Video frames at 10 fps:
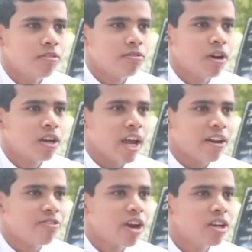
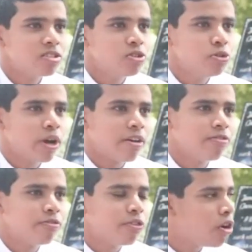advice do you have
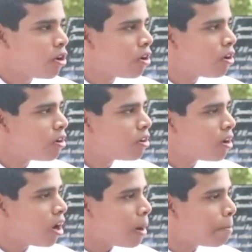for up
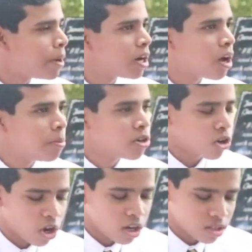and coming
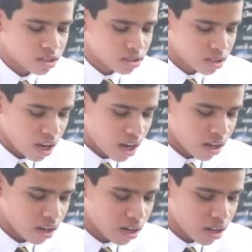royalists and
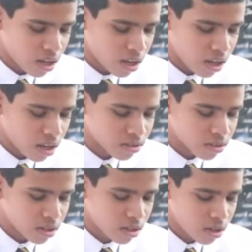
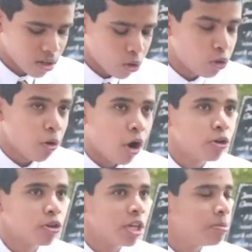who want to keep the
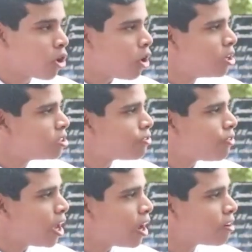college flag
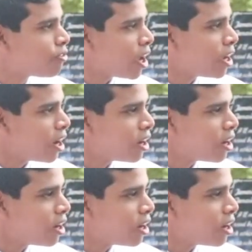flying high?